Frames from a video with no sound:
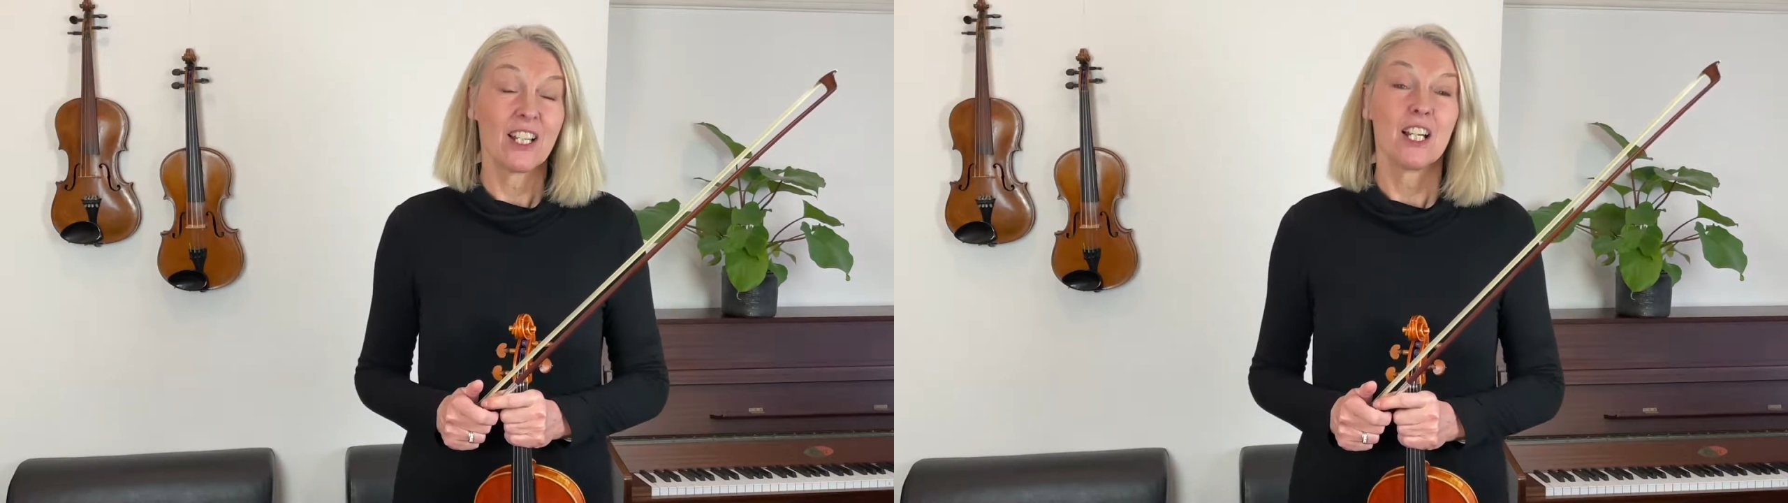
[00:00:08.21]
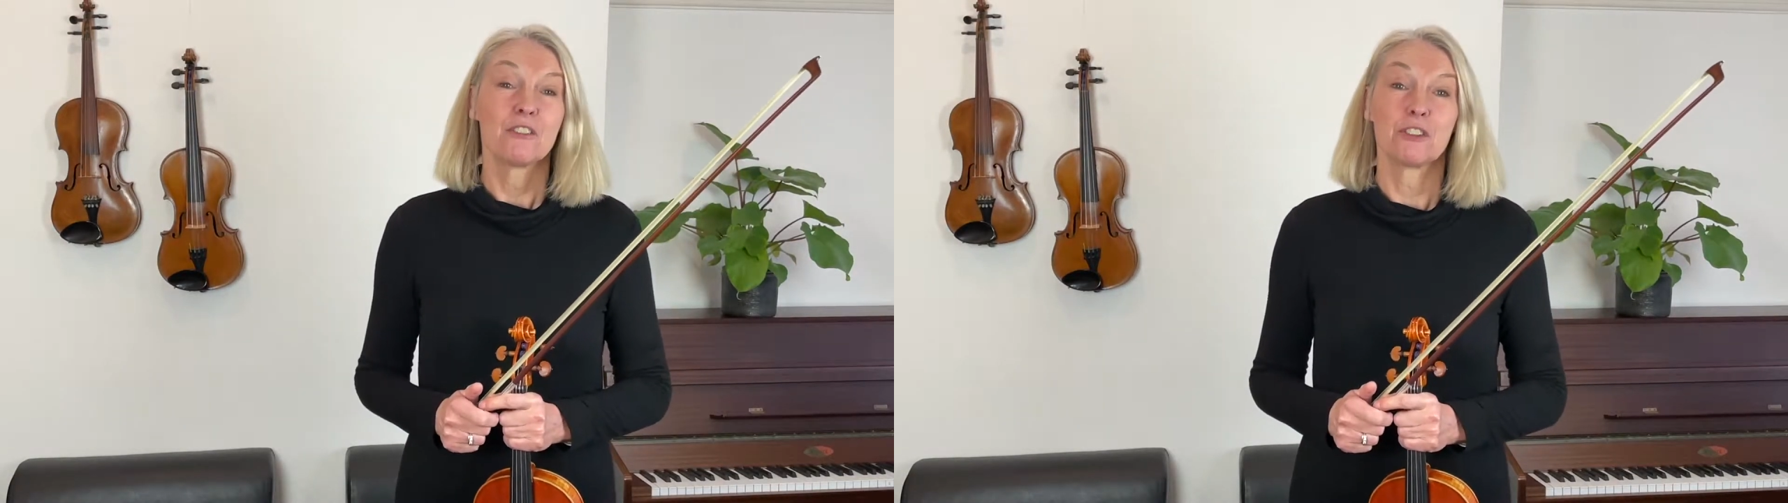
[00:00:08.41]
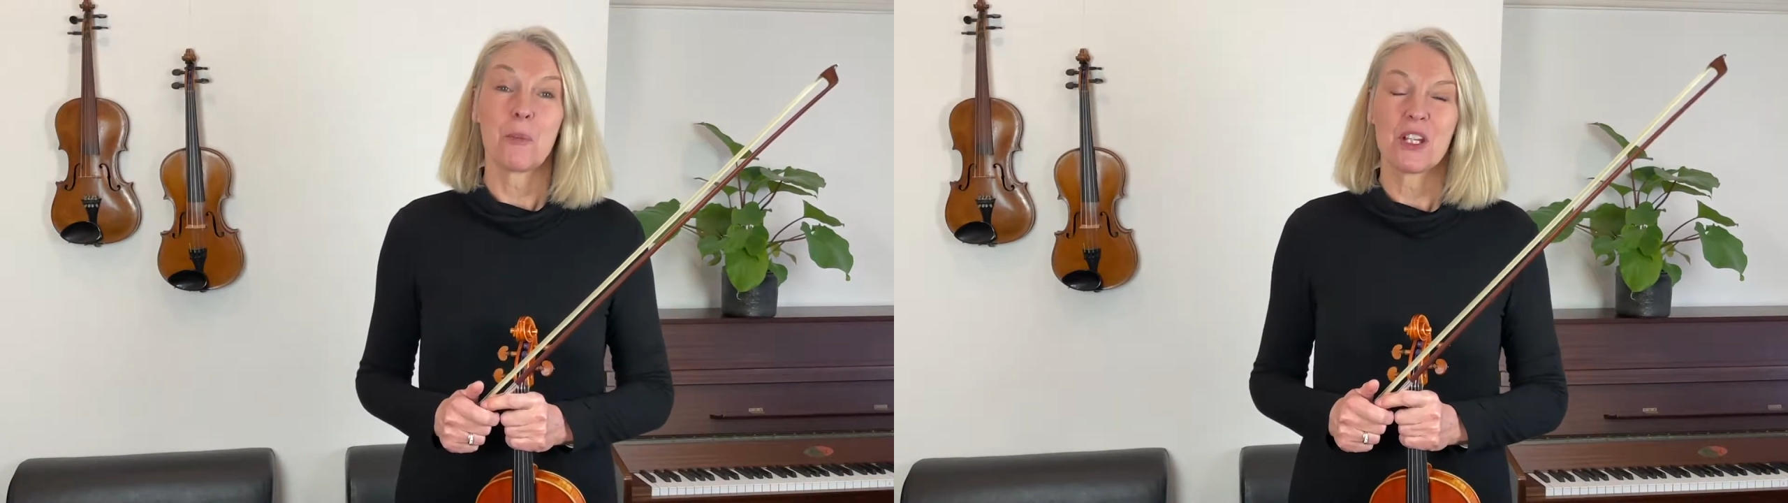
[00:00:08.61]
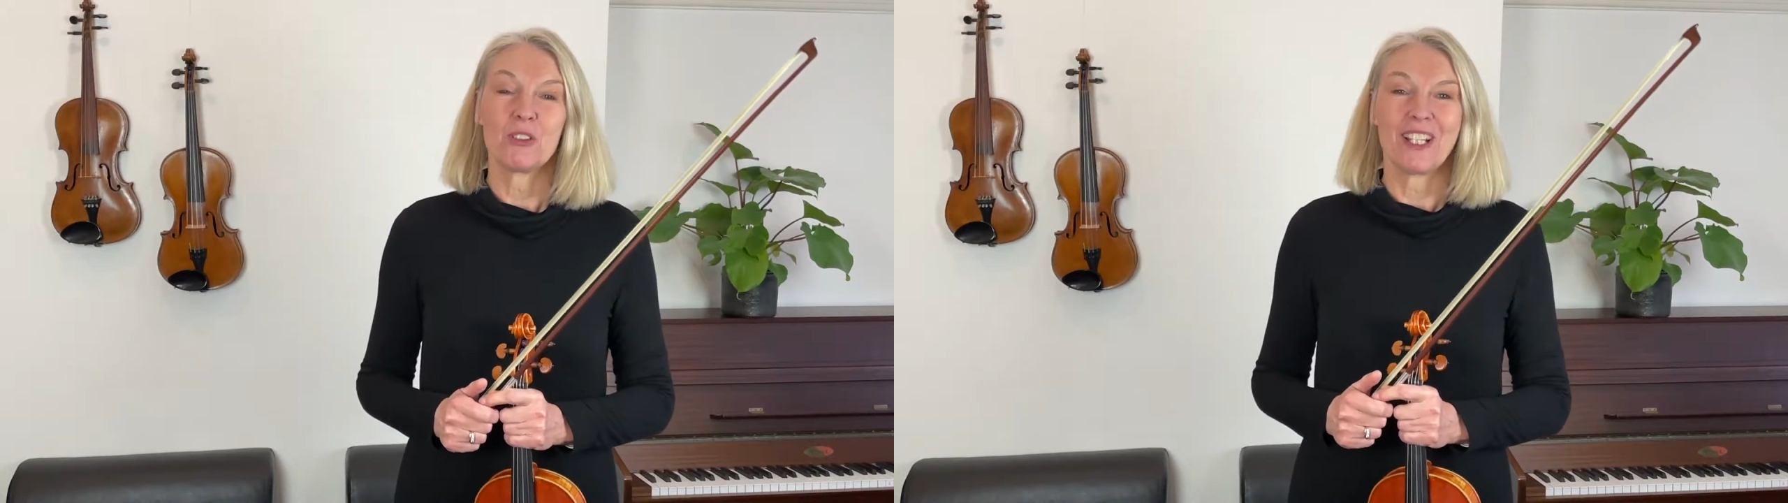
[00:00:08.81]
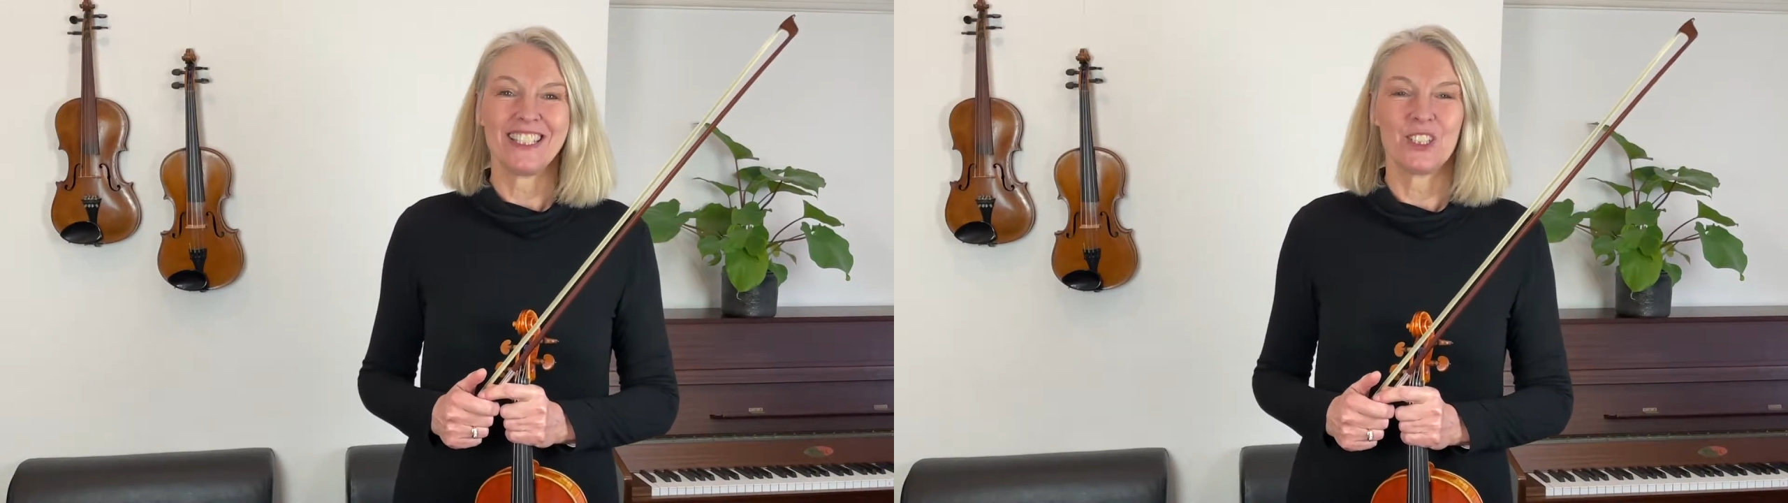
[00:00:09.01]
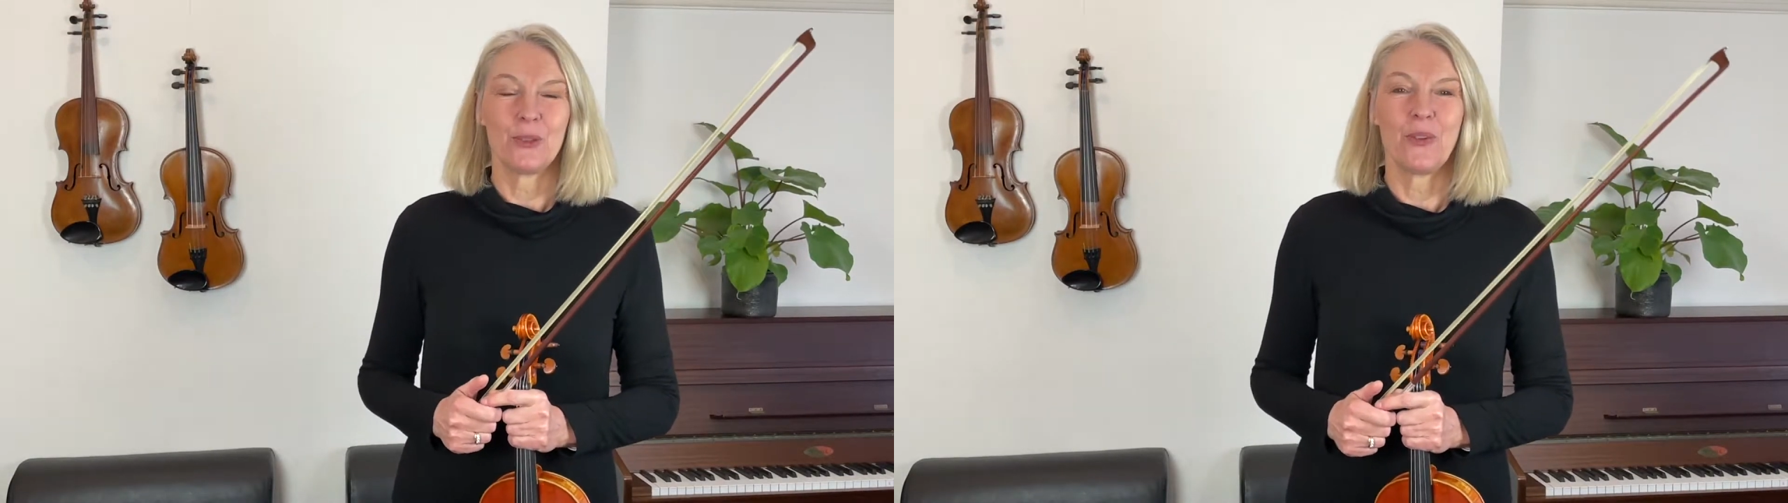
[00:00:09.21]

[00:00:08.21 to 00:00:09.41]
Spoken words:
from the Grade 2